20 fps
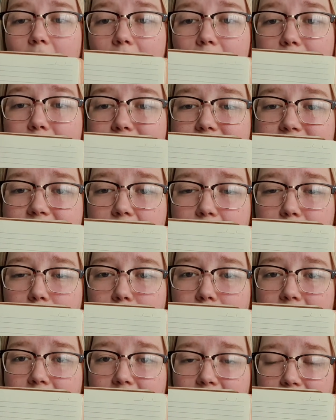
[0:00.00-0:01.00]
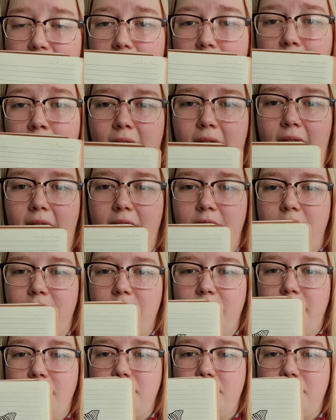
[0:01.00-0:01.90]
I always taper mine in and